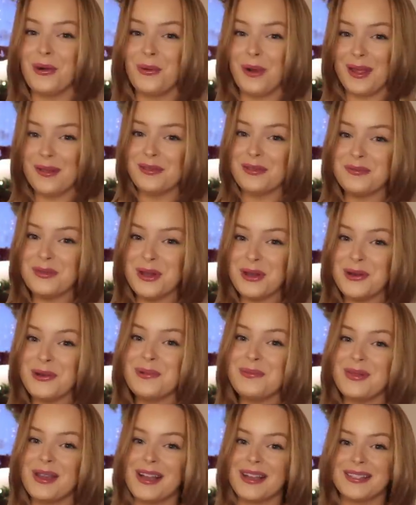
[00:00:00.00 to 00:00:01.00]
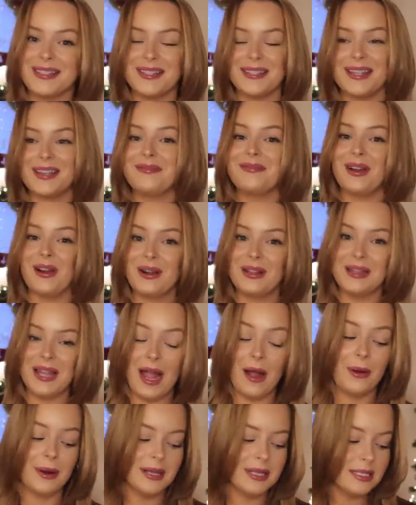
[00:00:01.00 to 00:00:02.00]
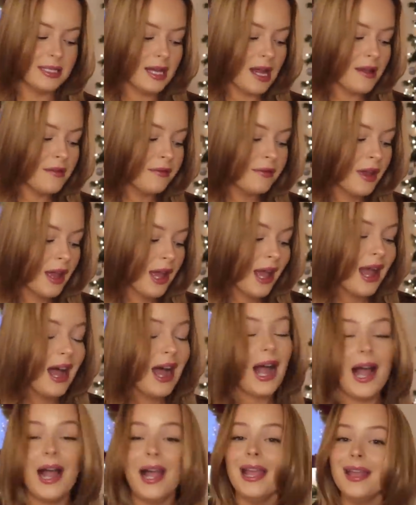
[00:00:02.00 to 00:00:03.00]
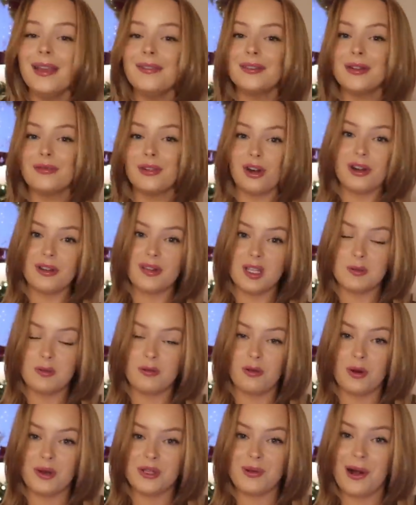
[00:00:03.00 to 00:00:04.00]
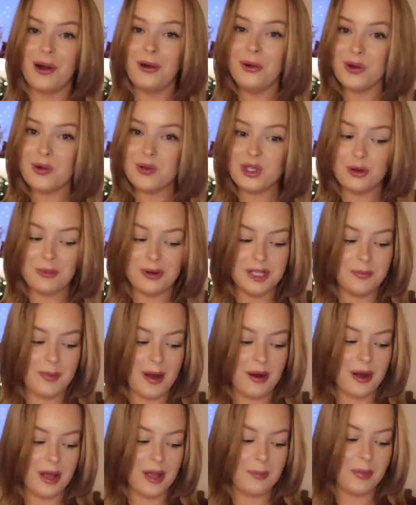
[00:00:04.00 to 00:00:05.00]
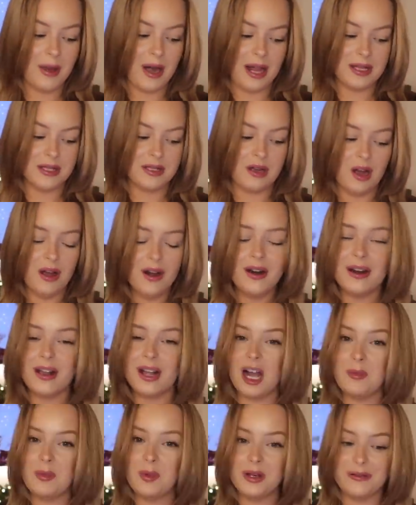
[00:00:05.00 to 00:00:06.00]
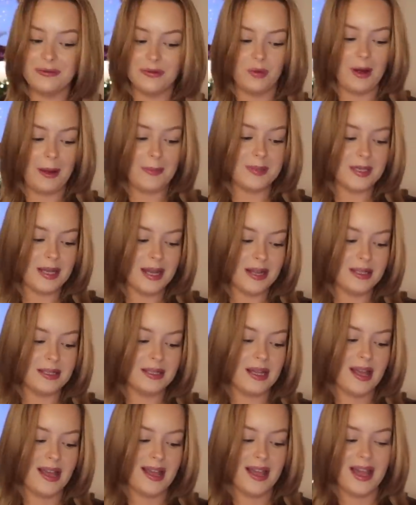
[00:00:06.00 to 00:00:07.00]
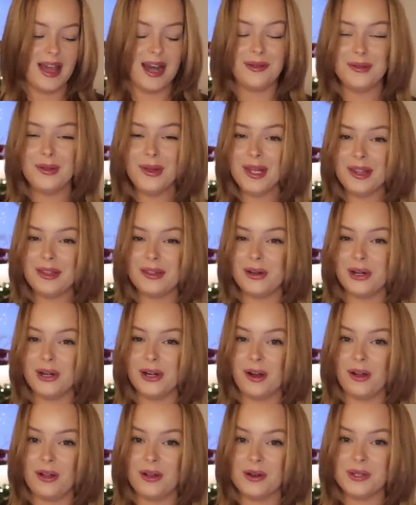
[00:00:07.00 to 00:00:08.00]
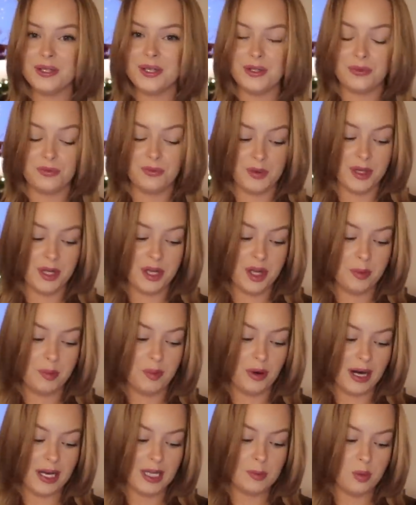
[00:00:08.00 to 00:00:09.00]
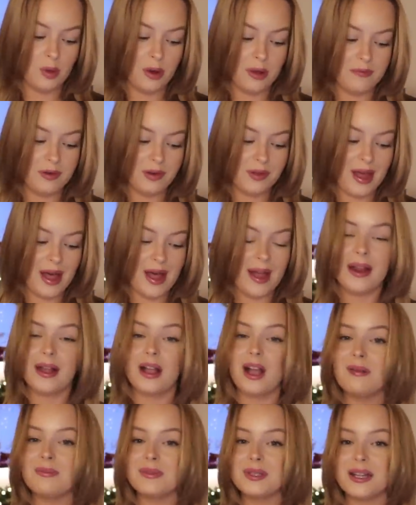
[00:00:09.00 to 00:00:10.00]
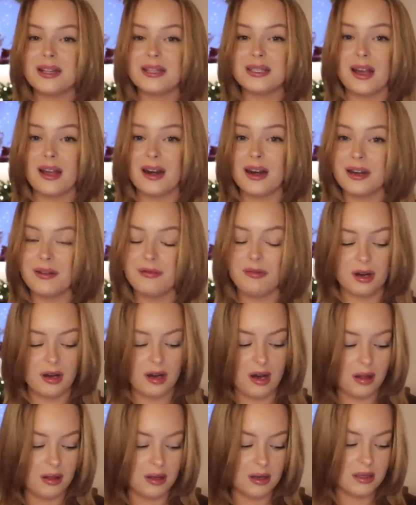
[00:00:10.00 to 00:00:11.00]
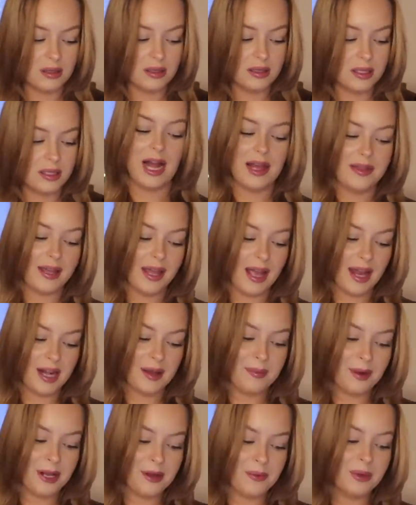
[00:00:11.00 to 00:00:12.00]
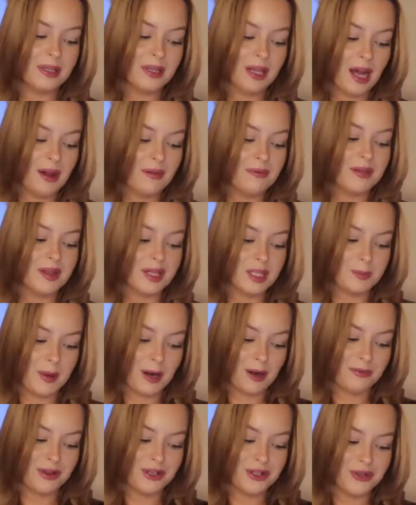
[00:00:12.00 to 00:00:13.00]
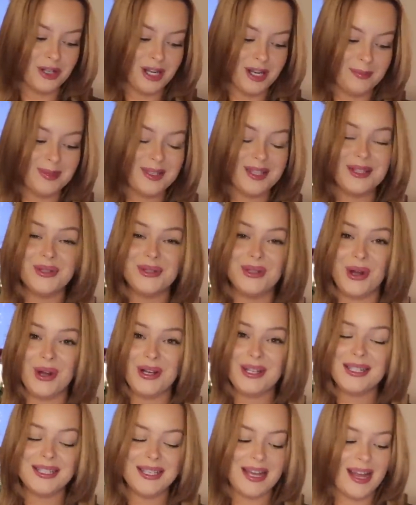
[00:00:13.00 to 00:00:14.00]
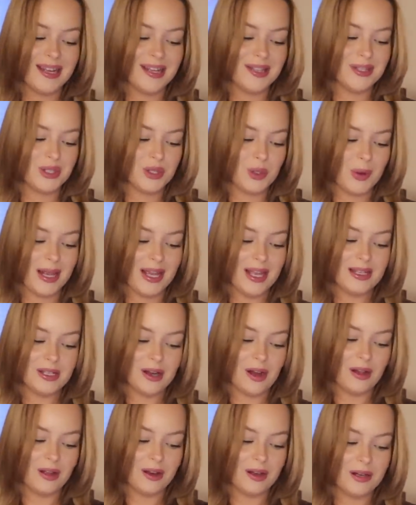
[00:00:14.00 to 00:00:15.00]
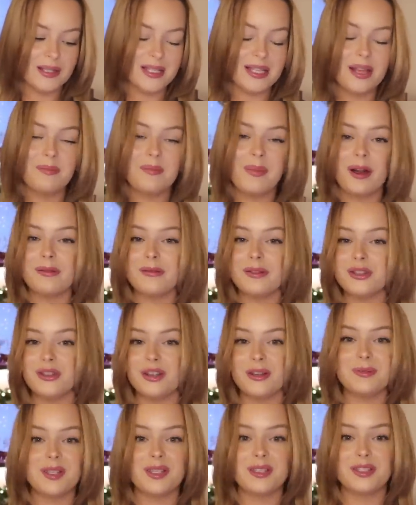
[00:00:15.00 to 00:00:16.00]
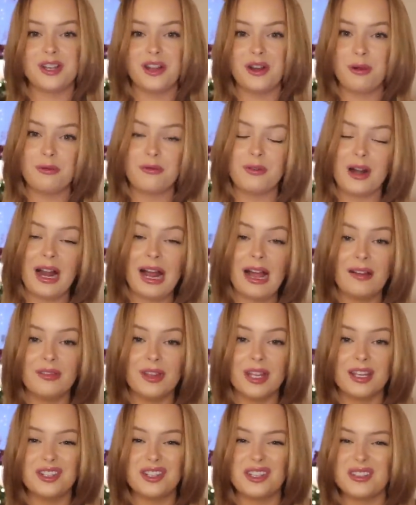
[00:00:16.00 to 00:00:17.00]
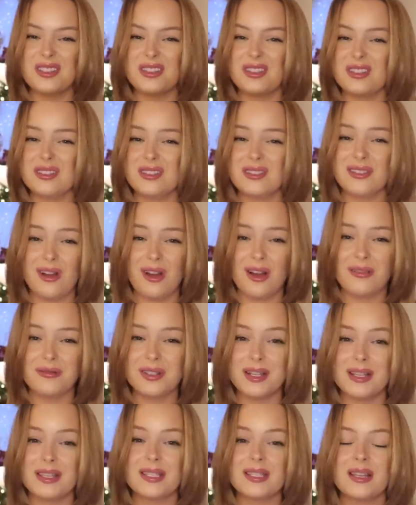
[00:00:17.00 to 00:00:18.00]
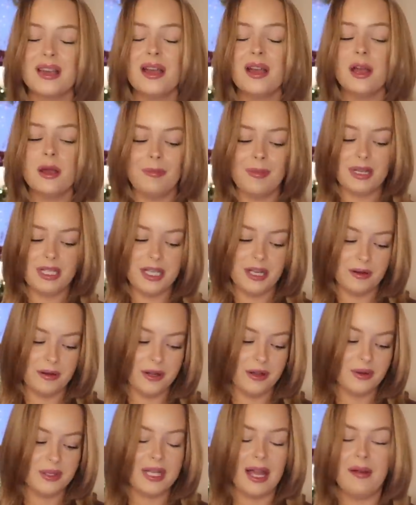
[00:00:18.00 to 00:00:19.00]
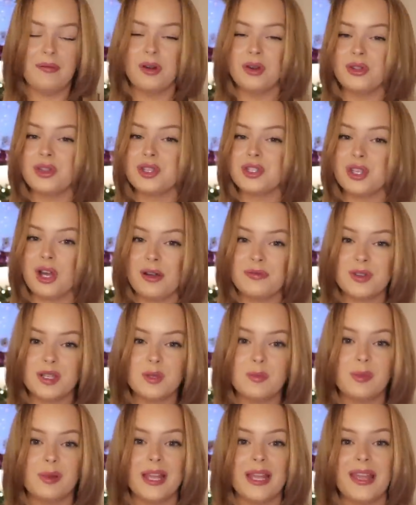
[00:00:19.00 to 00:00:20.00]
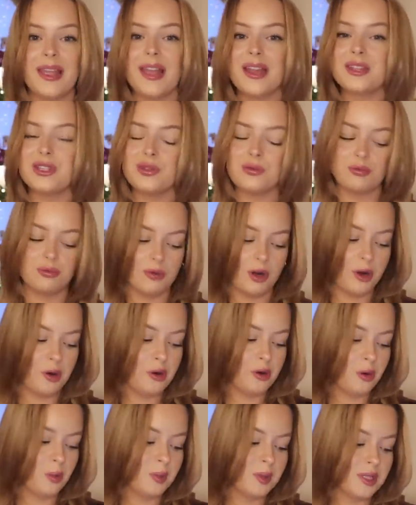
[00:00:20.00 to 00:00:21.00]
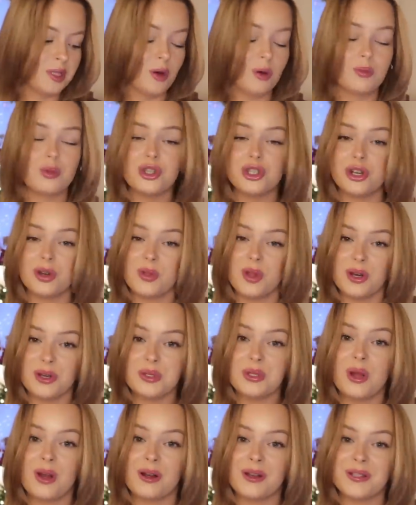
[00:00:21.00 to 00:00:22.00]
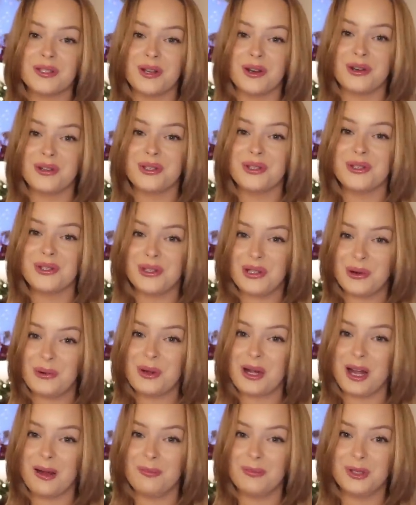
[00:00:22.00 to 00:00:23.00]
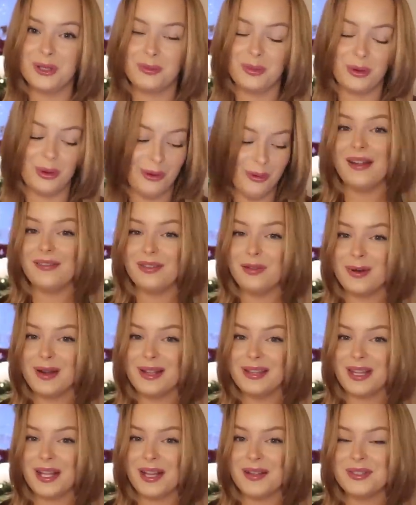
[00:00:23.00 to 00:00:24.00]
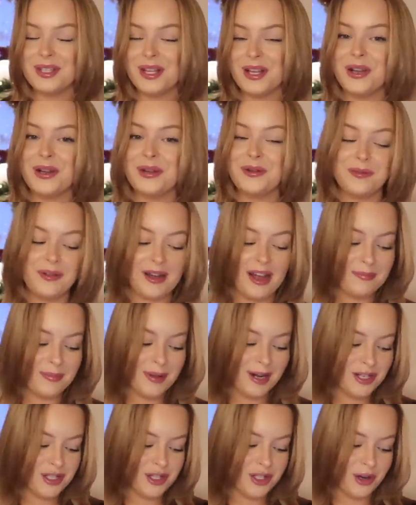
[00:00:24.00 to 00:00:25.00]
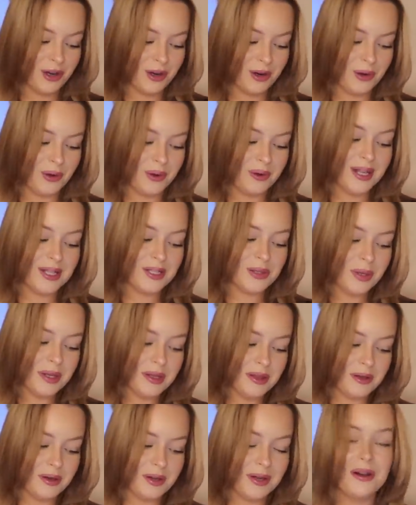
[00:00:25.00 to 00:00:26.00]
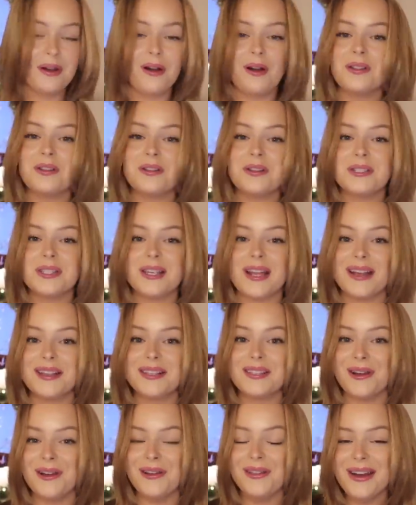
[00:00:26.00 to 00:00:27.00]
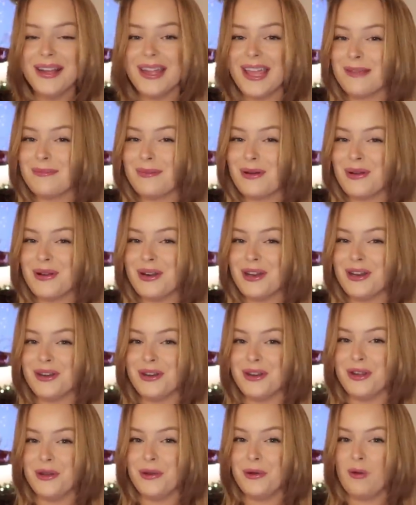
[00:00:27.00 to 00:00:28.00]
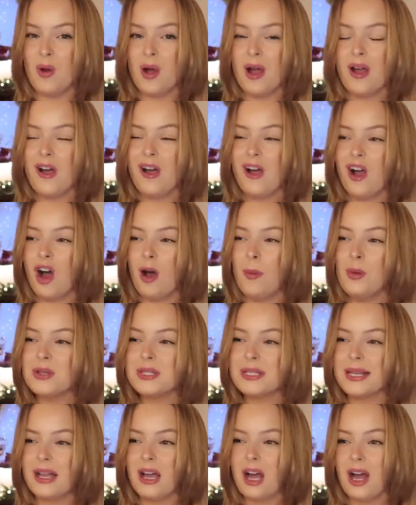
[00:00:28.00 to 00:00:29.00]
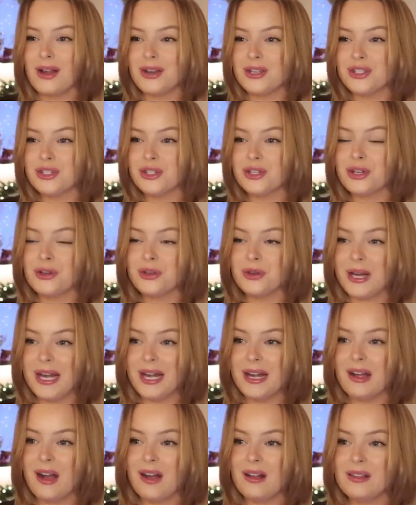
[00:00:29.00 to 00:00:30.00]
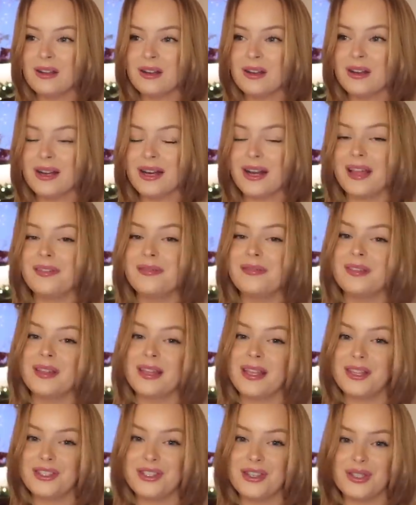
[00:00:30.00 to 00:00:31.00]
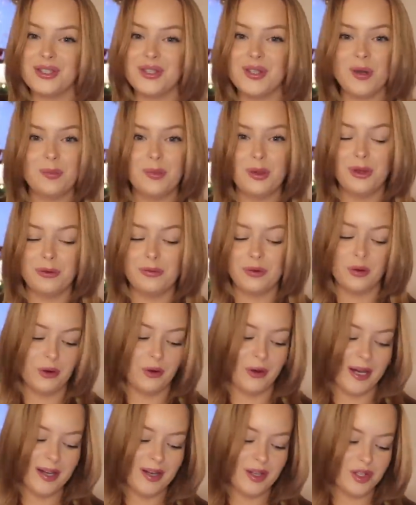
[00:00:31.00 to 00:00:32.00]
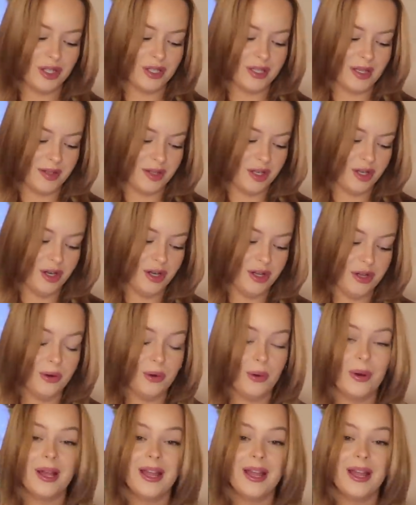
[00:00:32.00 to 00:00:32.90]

away from you because it's like very loud and stuff. I have never heard of this before, so I don't know too much about it, but I saw it on a couple different websites, and I feel like $30 is a really good price point for that. It comes in a ton of different colors. I think anybody would love this Barefoot Dreams sock set. It's $28, and Barefoot Dreams is known for having just the softest materials ever, the softest blankets, robes, so I'm sure their socks are so comfortable. Everybody loves a good 5-minute journal. It's only $30, and I saw that it came out in a new, almost like hunter green color, and I feel like it's just so beautiful. Green is just like the new